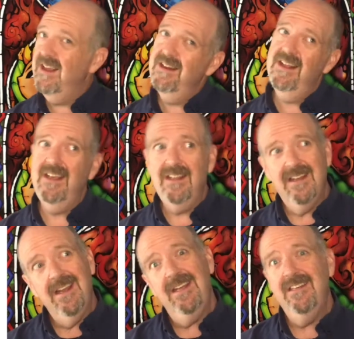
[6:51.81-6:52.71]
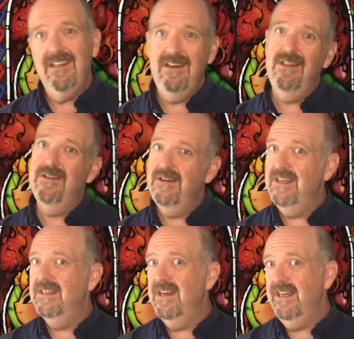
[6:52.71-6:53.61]
in like the
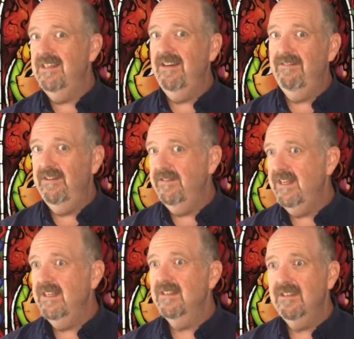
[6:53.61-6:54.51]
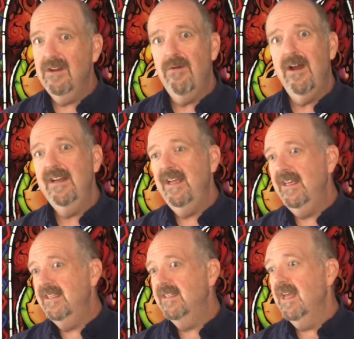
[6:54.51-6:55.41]
1930s and 1950s and so on,
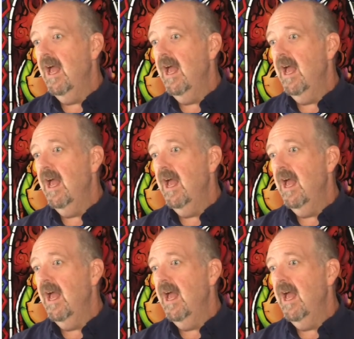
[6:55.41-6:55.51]
is